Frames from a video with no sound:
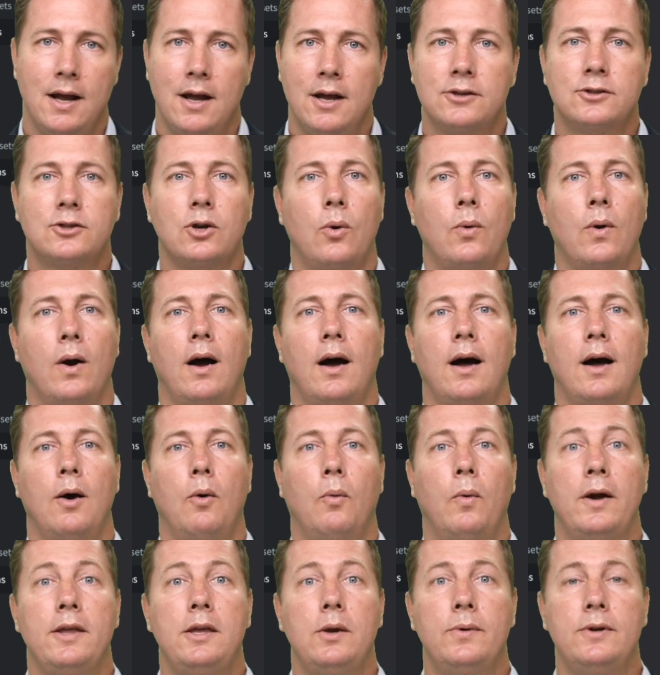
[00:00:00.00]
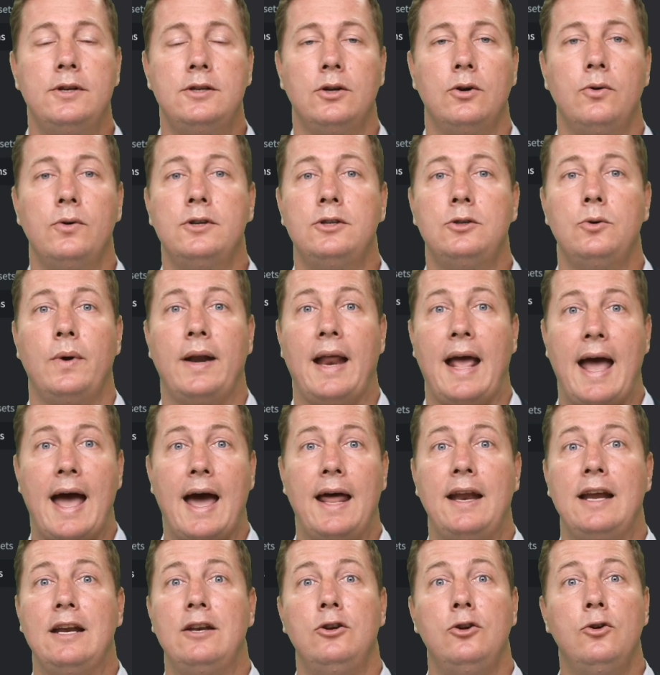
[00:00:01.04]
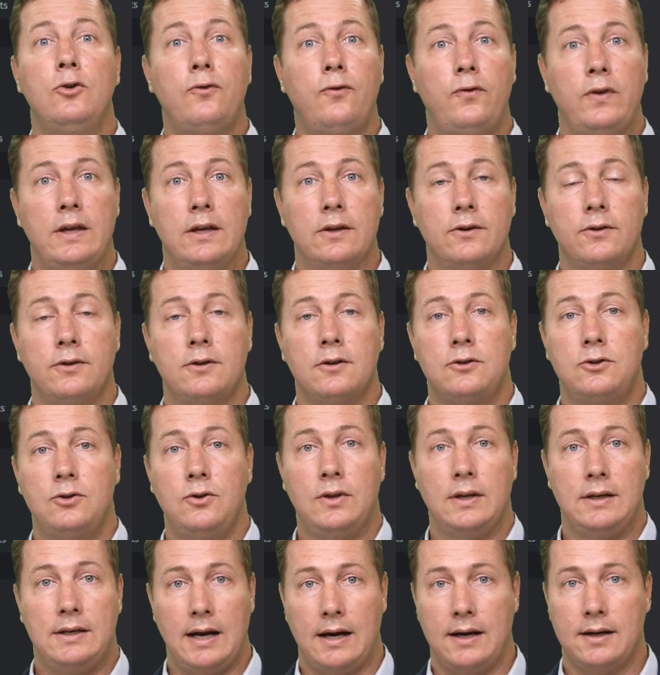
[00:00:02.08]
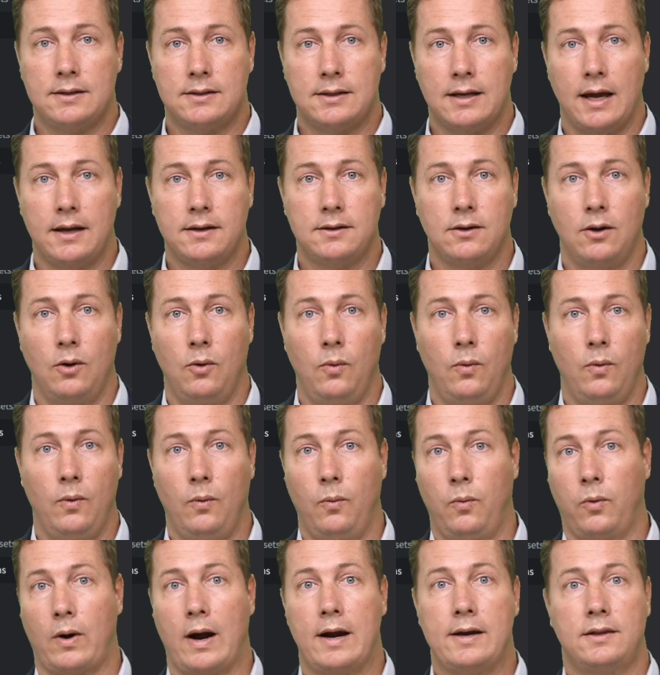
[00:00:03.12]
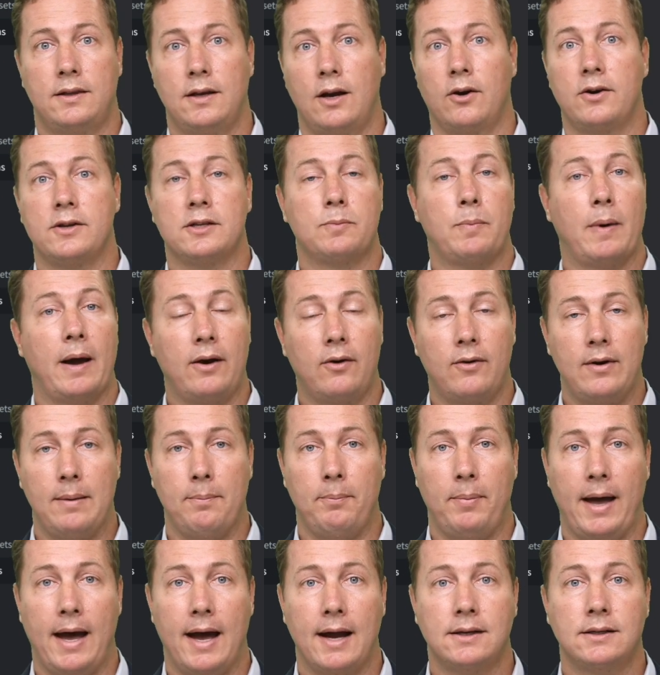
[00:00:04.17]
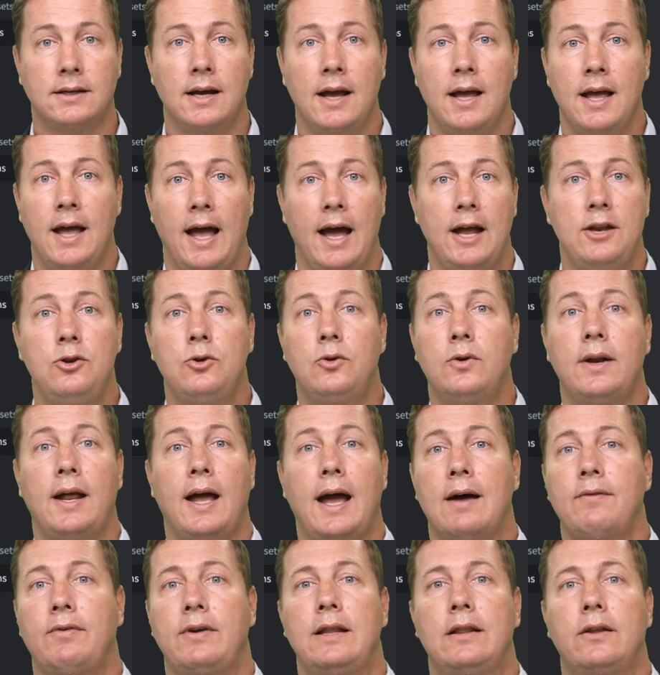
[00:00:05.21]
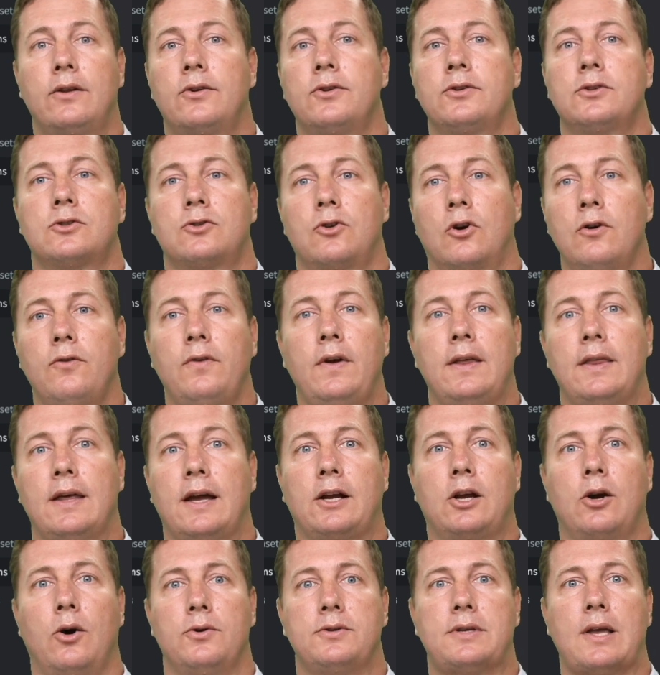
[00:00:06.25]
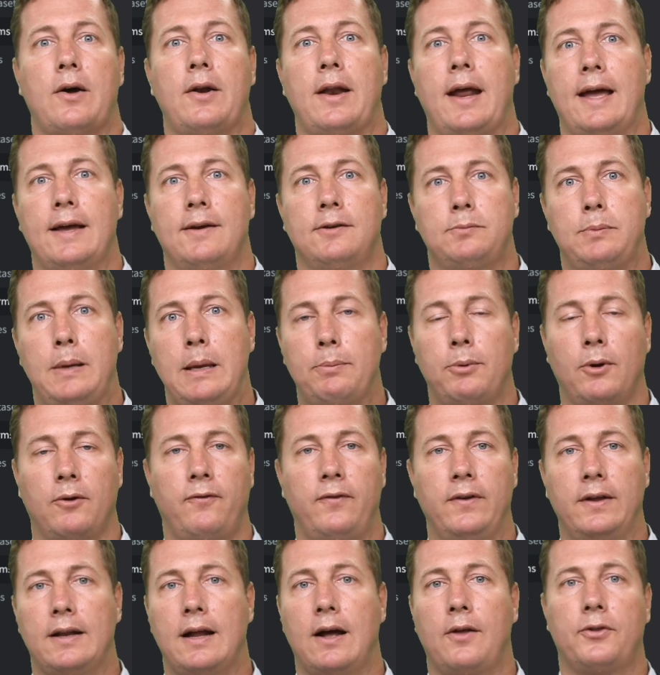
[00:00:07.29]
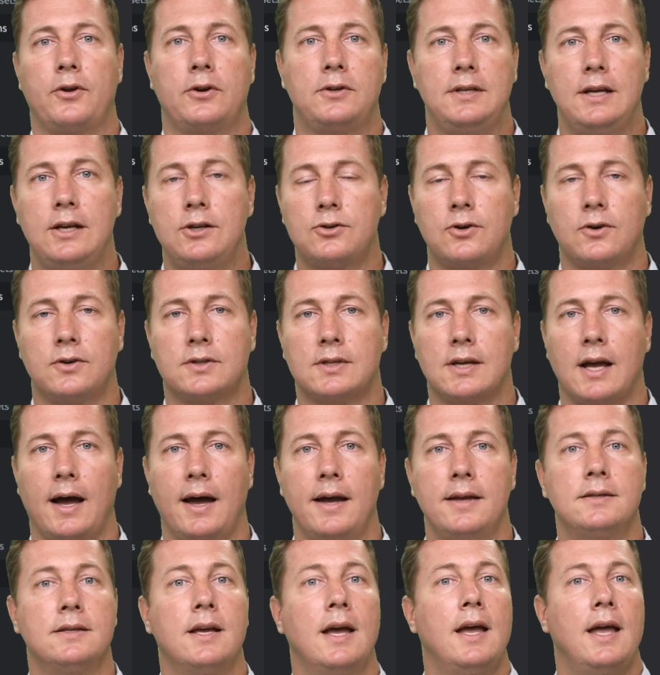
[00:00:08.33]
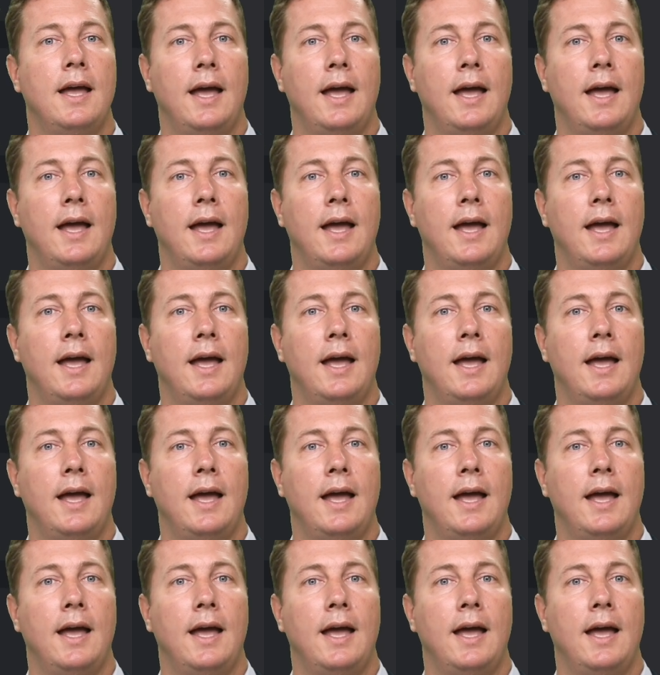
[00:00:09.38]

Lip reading: So what you would do is you would add a new field to the data set right there in Spider Impact, and you could have a little survey that goes out and has people fill out their t-shirt size,